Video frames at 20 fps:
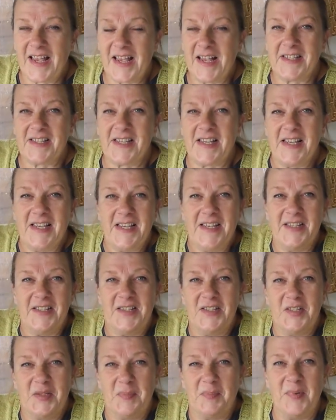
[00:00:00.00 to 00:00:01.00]
it's
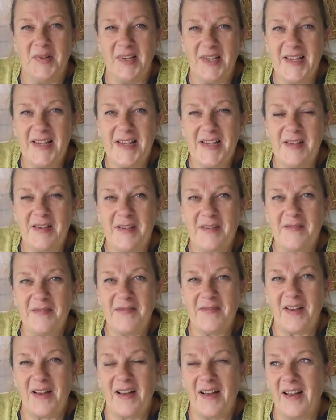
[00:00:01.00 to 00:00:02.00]
easy to
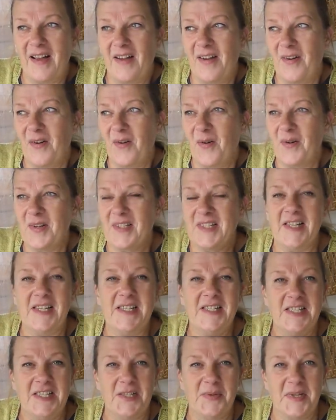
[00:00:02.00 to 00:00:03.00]
believe, or it's
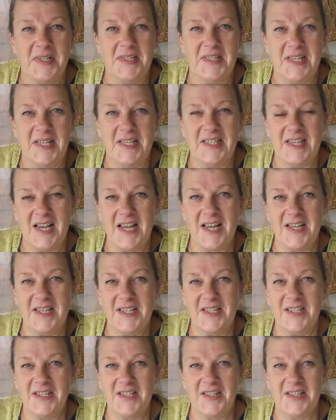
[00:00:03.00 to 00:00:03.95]
easy to understand,